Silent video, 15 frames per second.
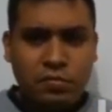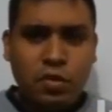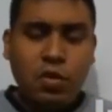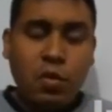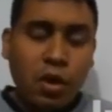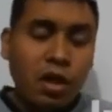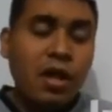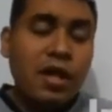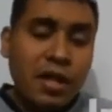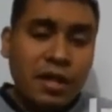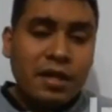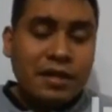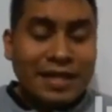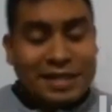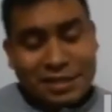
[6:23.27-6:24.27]
Well,
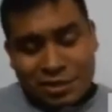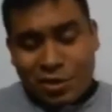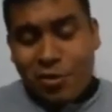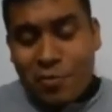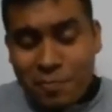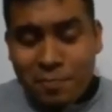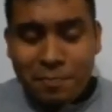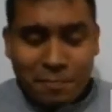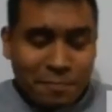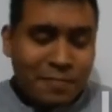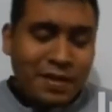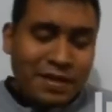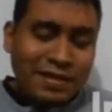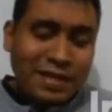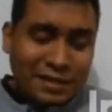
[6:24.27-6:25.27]
the soap
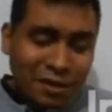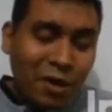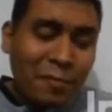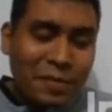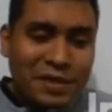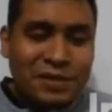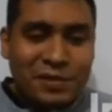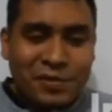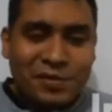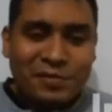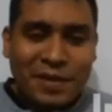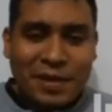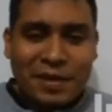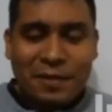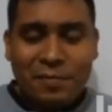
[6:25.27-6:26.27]
is used
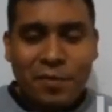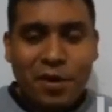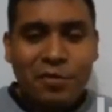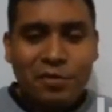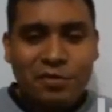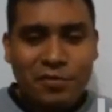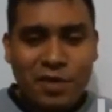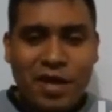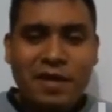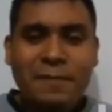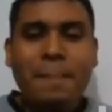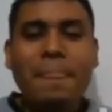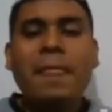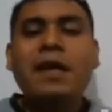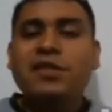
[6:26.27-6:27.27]
by the both, right?
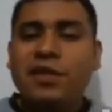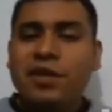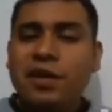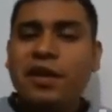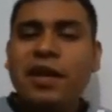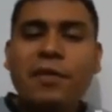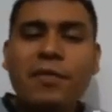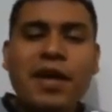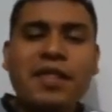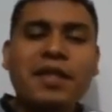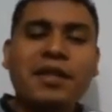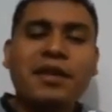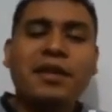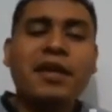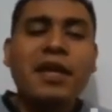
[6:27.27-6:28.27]
So I'm gonna write in
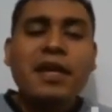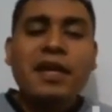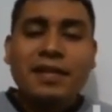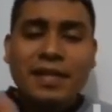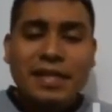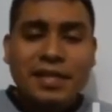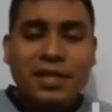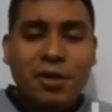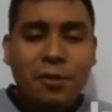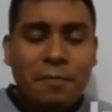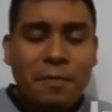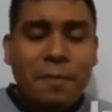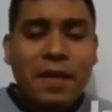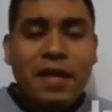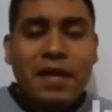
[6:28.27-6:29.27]
there, the
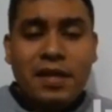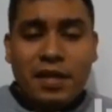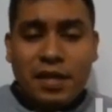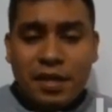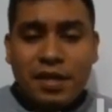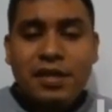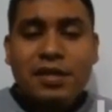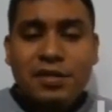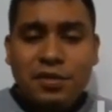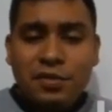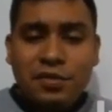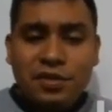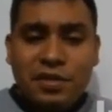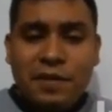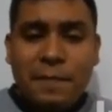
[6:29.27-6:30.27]
soap is
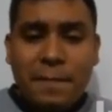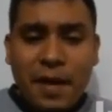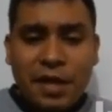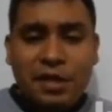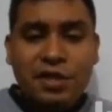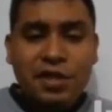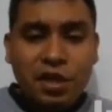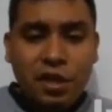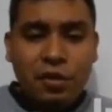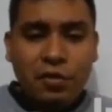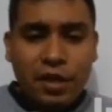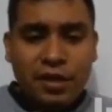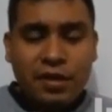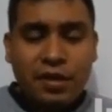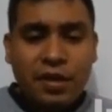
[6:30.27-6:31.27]
used by
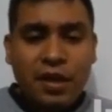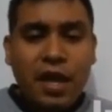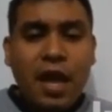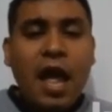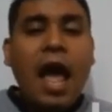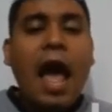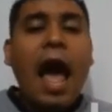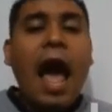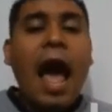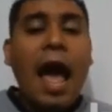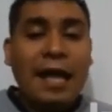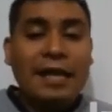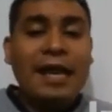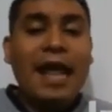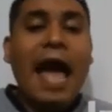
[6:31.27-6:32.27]
children
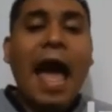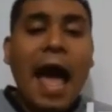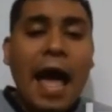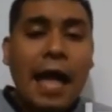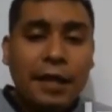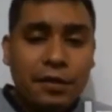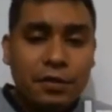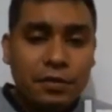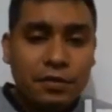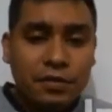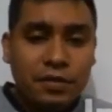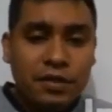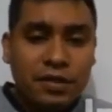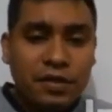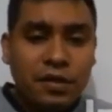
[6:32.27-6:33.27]
and
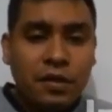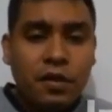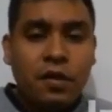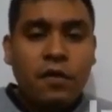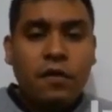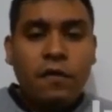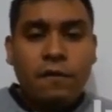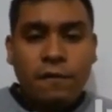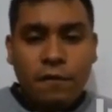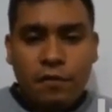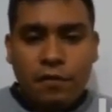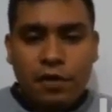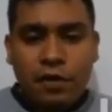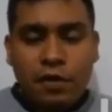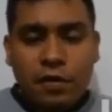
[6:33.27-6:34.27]
adults
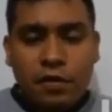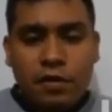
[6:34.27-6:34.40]
for